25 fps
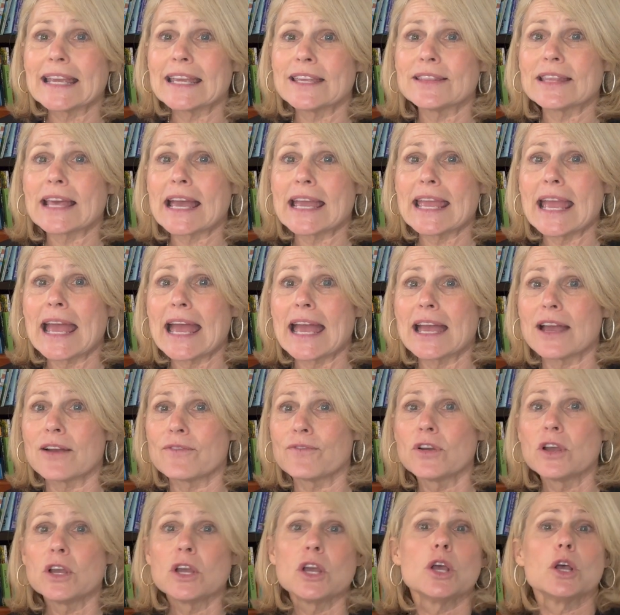and they
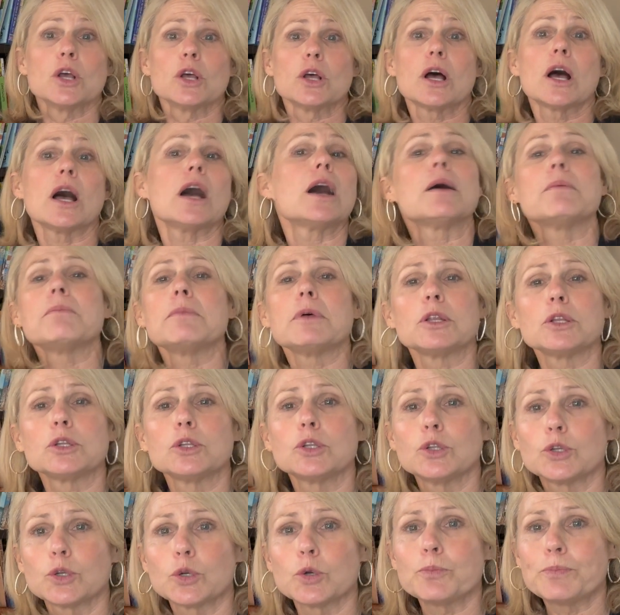have
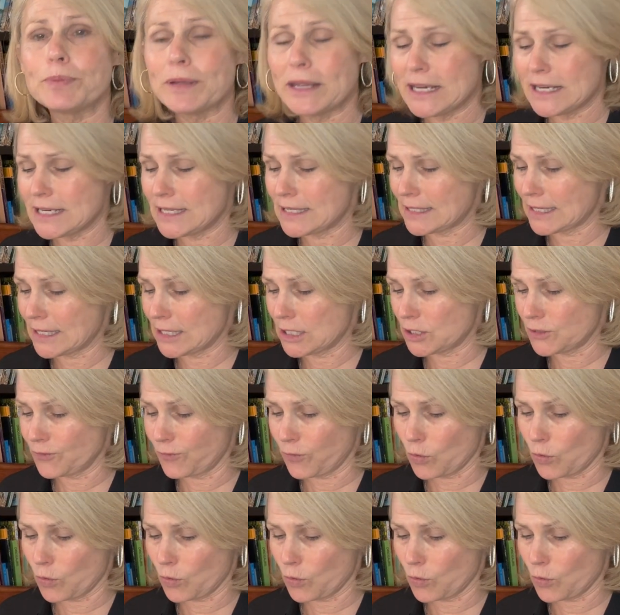little pieces.